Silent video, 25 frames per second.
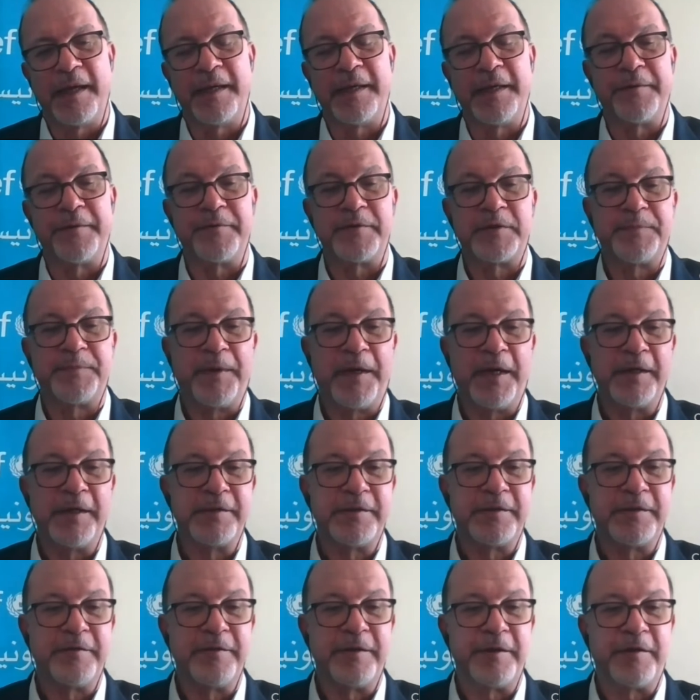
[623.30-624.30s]
And in
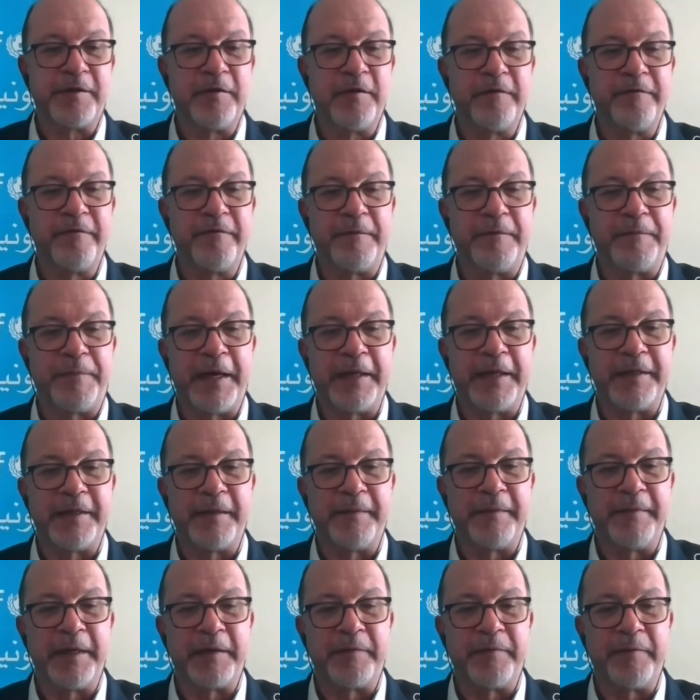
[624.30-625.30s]
response to the COVID
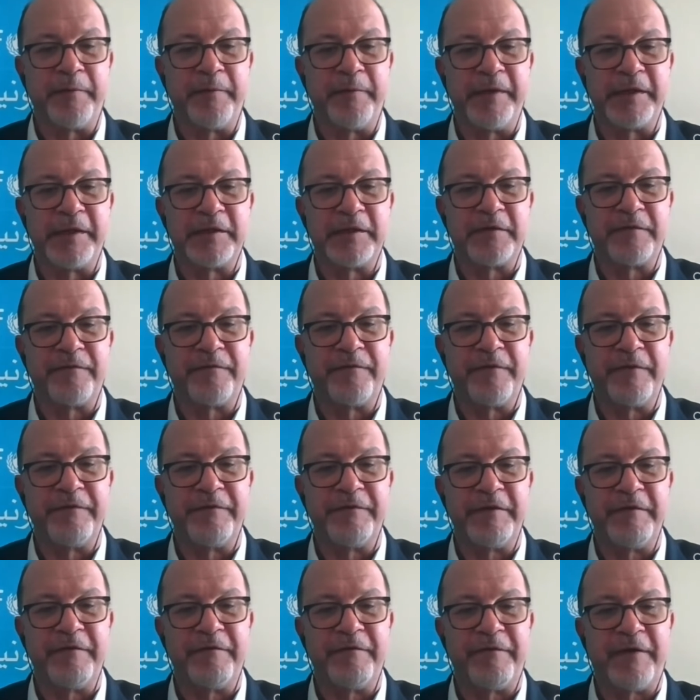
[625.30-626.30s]
pandemic, we reached
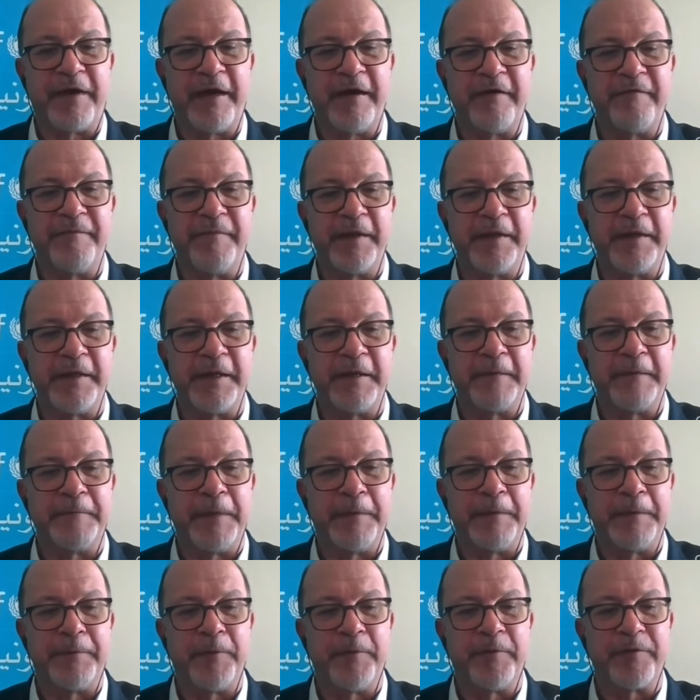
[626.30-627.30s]
55 million
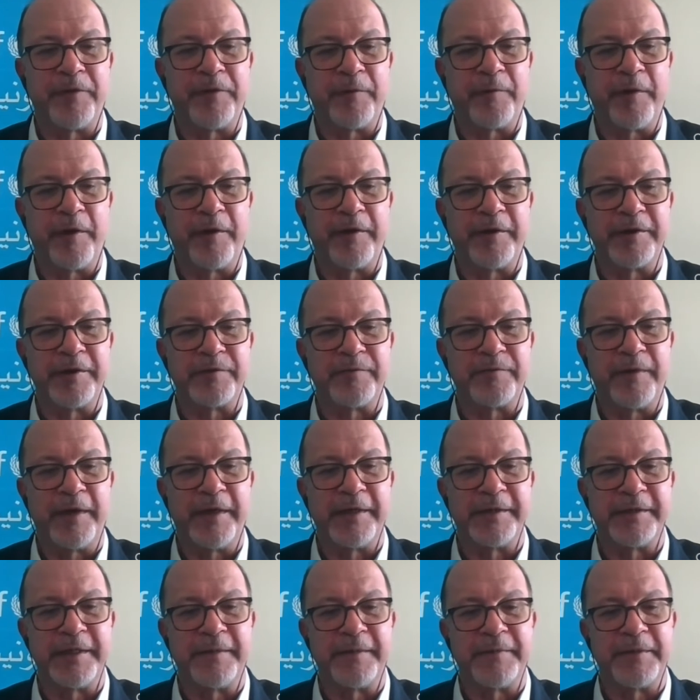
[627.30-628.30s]
people with awareness
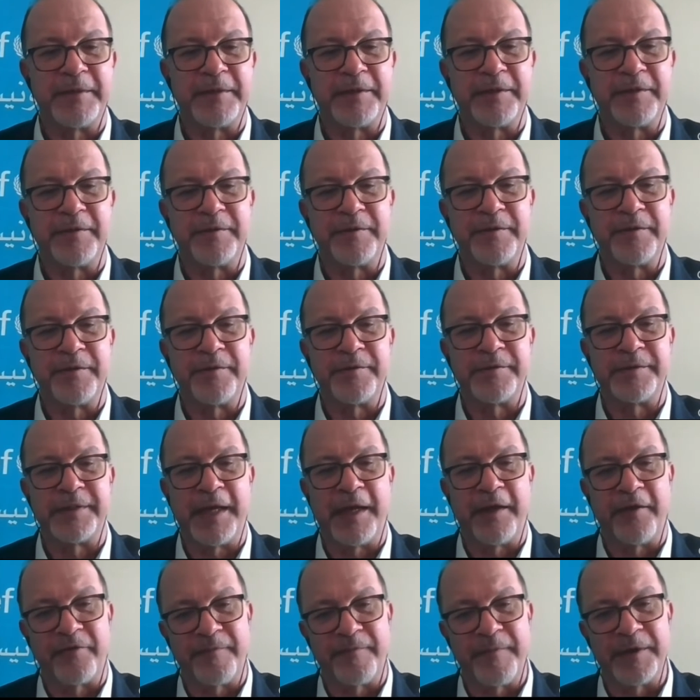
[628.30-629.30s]
raising materials,
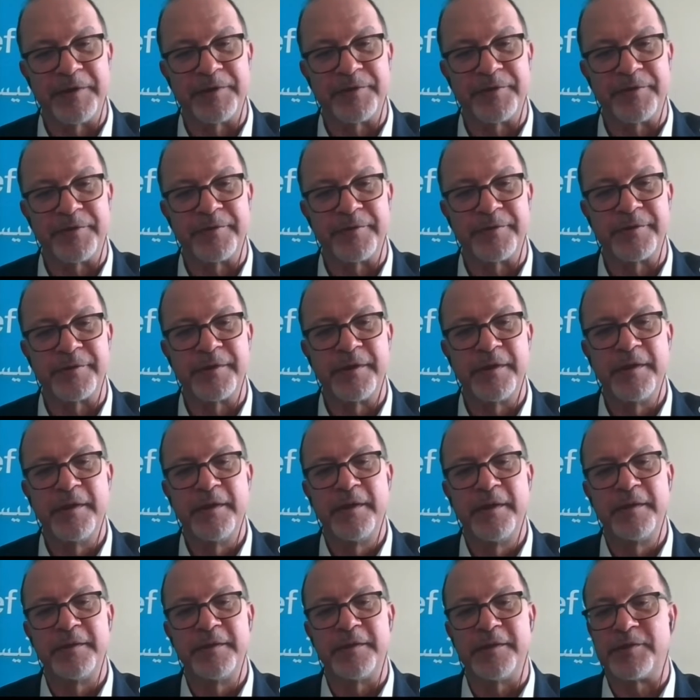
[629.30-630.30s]
health measures,
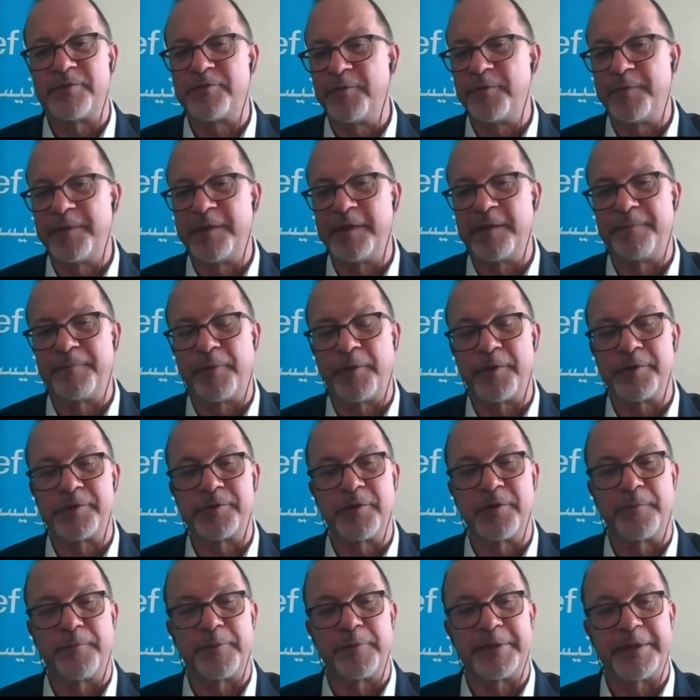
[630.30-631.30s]
distributed
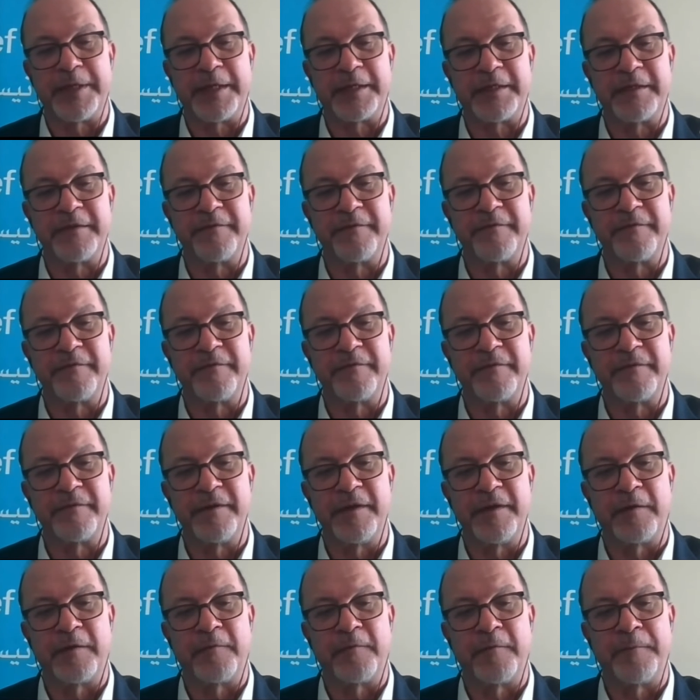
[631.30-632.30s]
personal protective
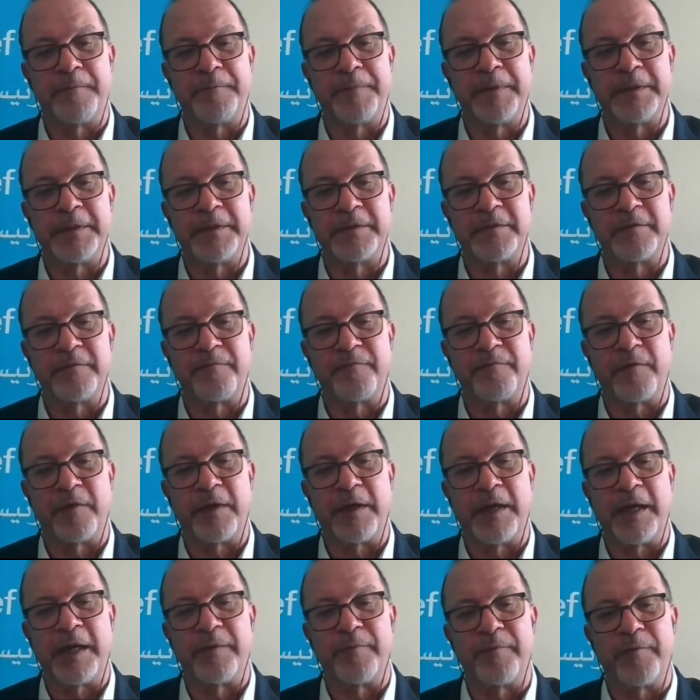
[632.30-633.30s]
equipment to
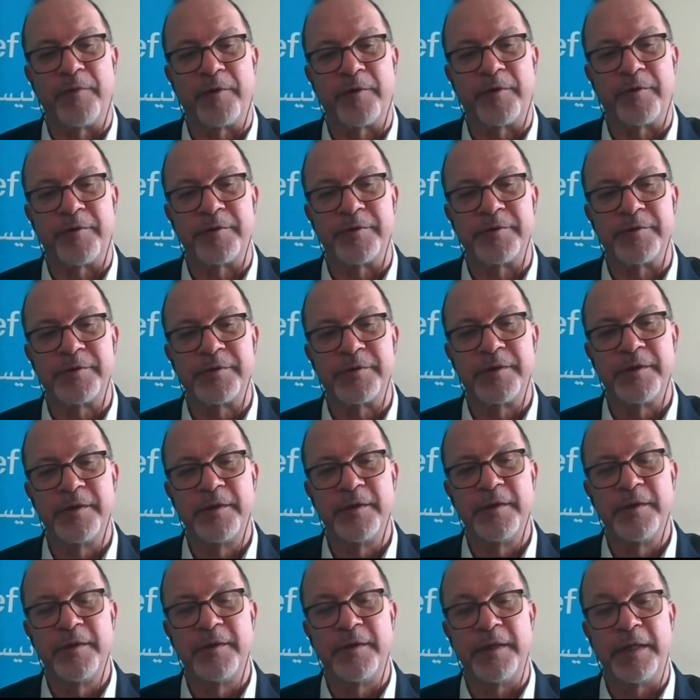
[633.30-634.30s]
frontline workers,
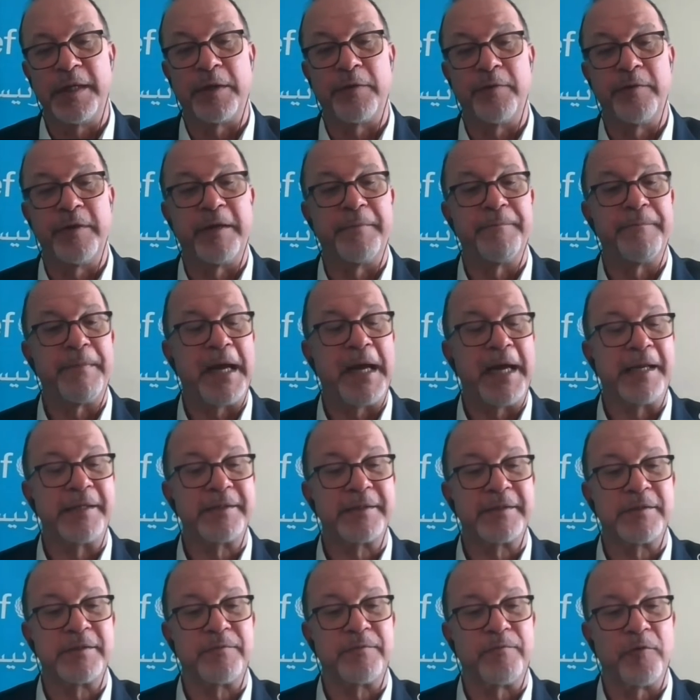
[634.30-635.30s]
including
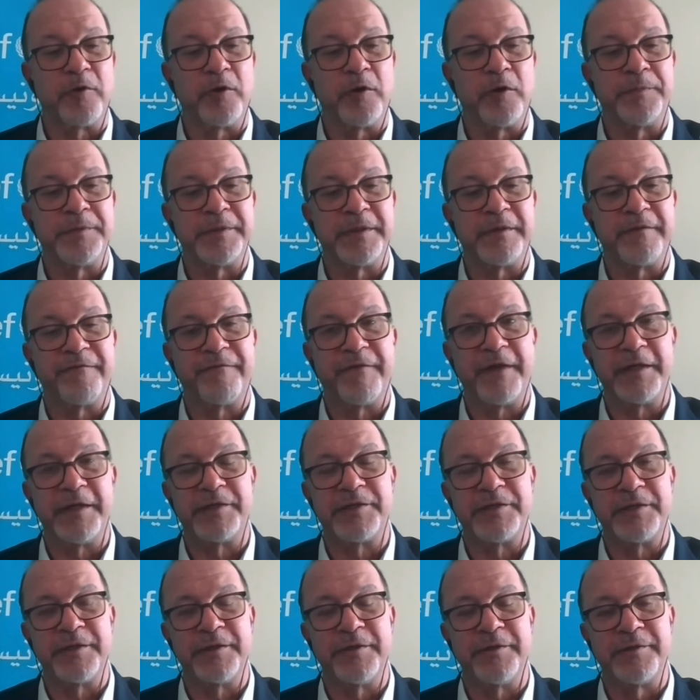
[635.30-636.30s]
masks, robes, and
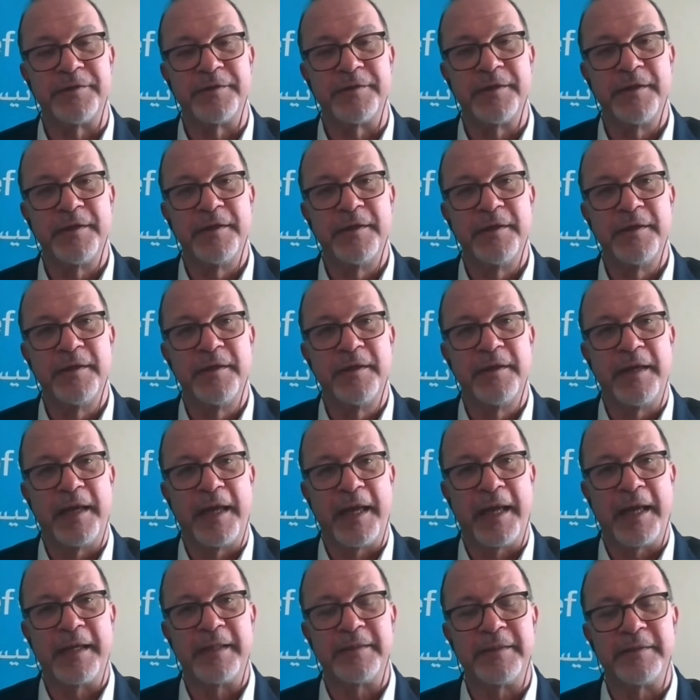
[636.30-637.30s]
face shields,
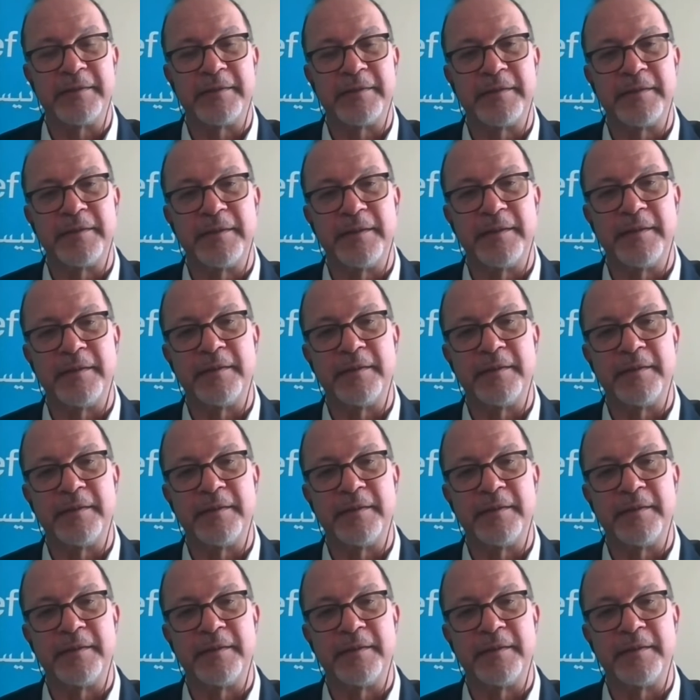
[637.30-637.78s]
and